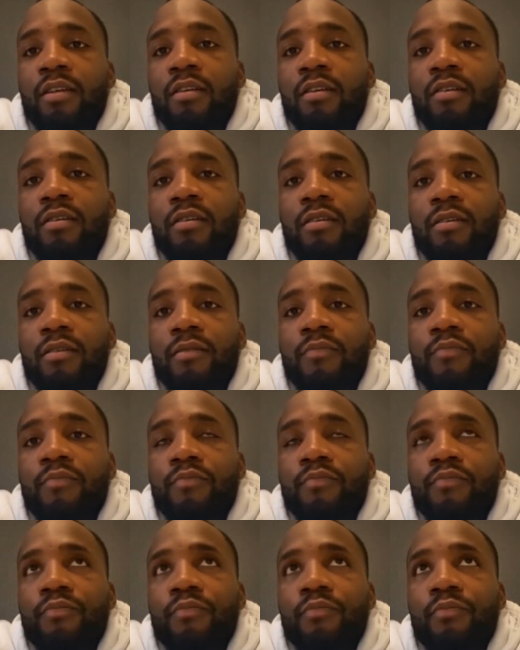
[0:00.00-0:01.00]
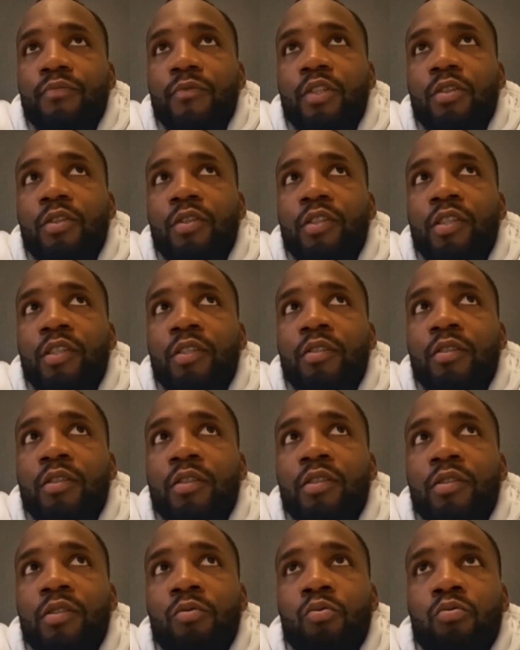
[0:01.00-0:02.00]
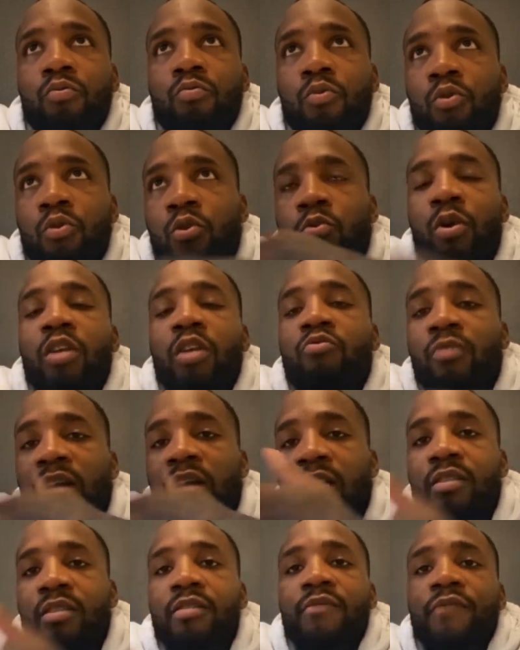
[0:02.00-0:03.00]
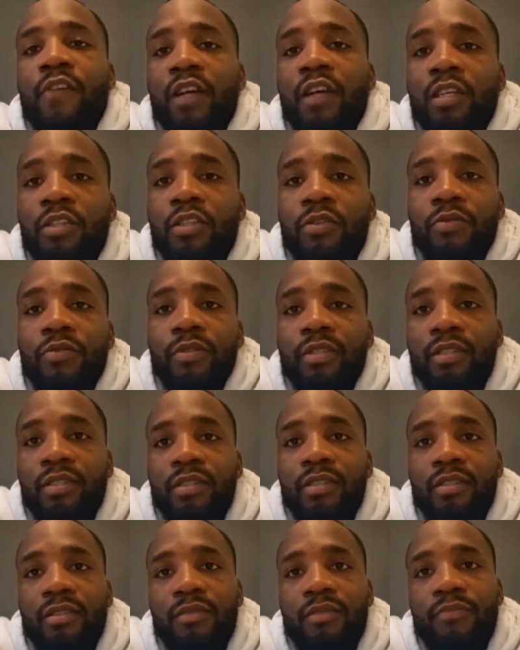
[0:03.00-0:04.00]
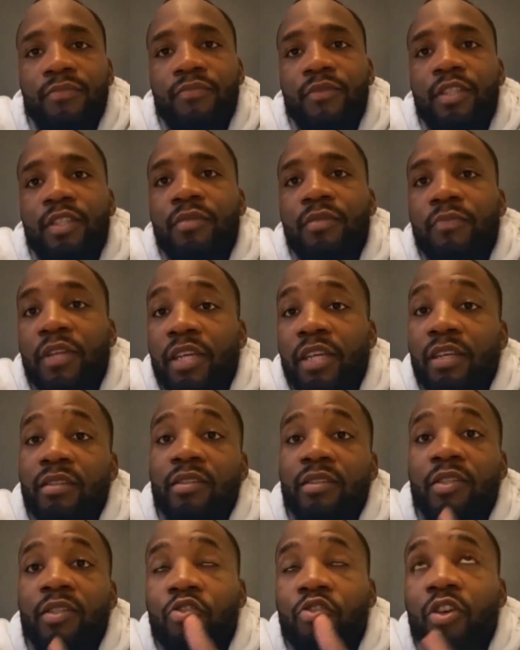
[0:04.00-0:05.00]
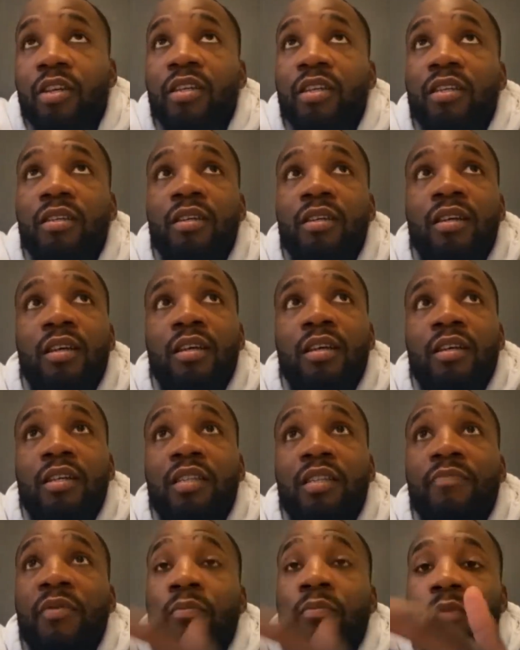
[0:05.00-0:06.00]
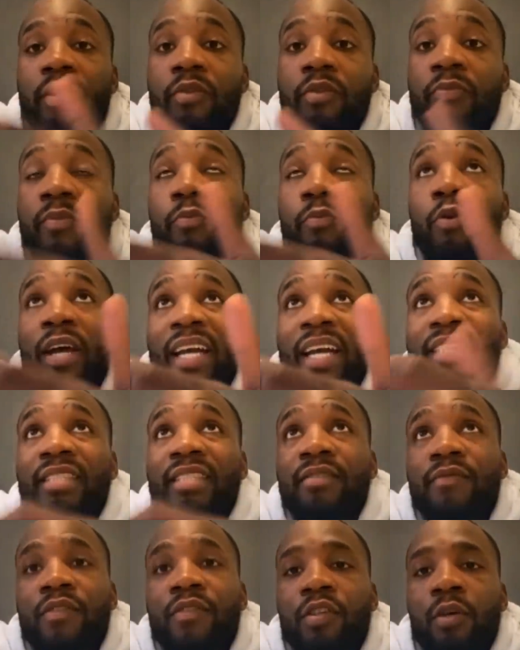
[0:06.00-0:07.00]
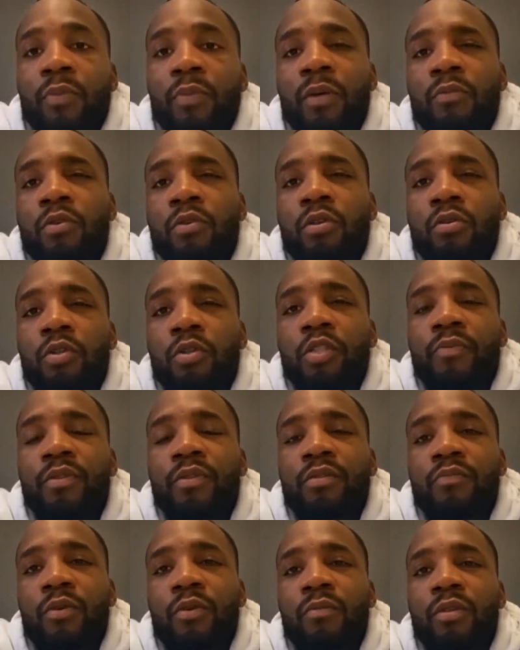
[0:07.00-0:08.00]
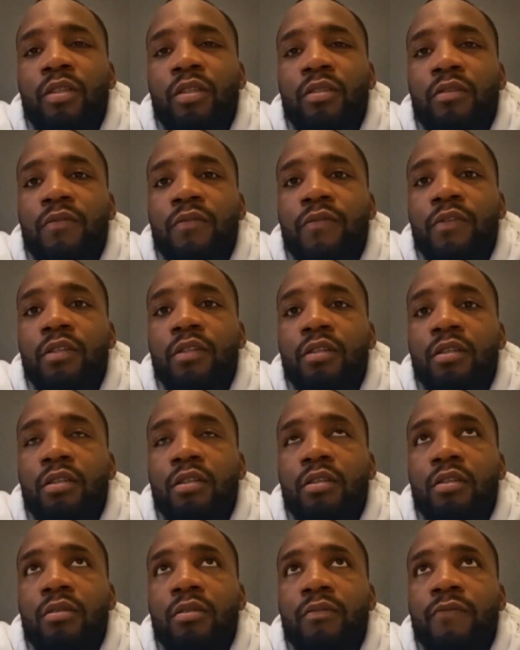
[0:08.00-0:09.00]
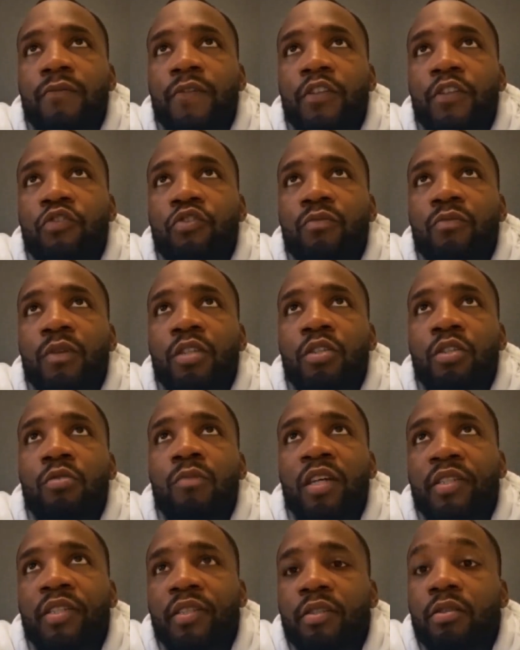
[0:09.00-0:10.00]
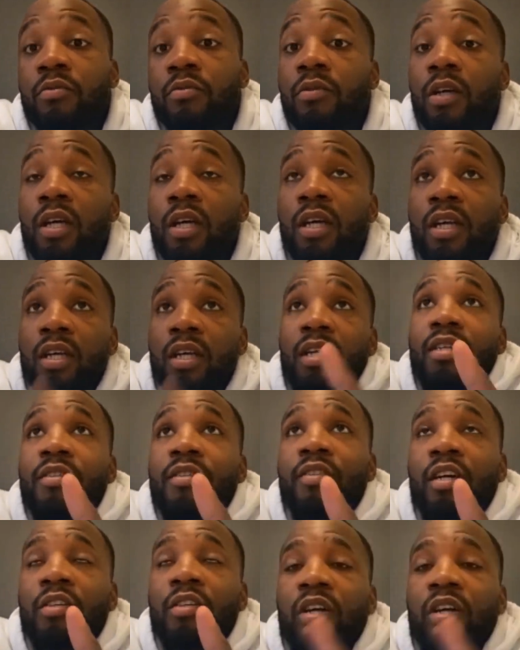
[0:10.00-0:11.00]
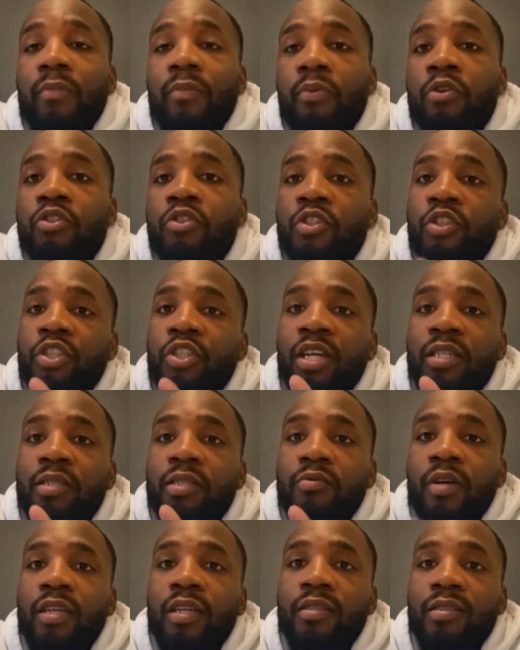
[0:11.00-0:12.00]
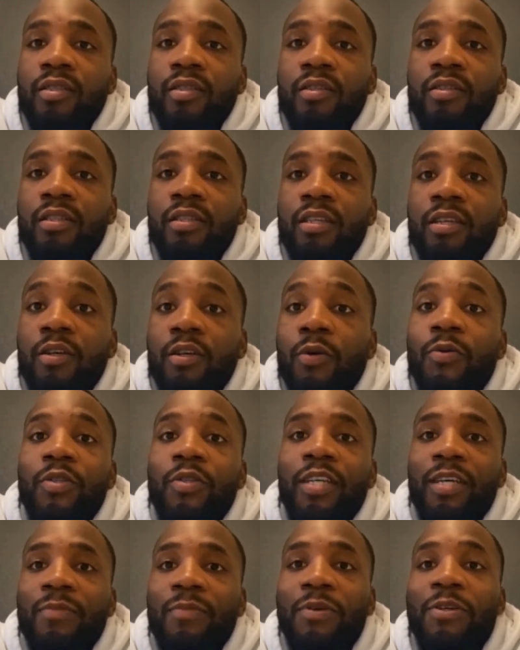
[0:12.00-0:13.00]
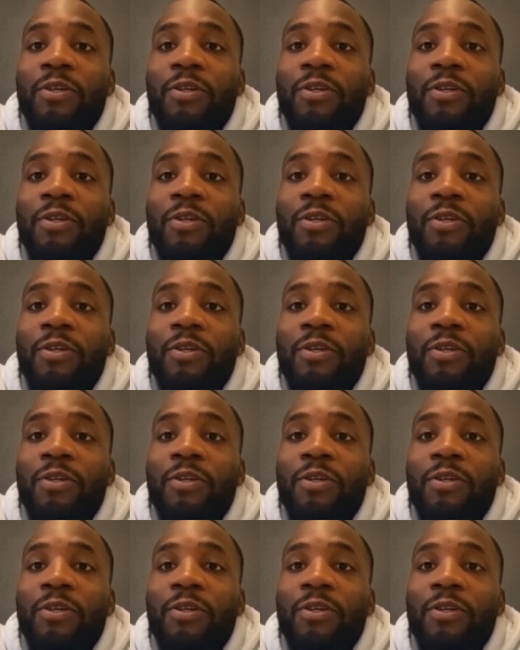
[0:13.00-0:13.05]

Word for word: Um, because he's, he's, a more well-rounded fighter. He's, he's bigger. He's stronger. He's been he's been more active. So I probably go Usman probably for the um, victory. But no, Masvidal, he's got puncher's chance, right? So you can go in there and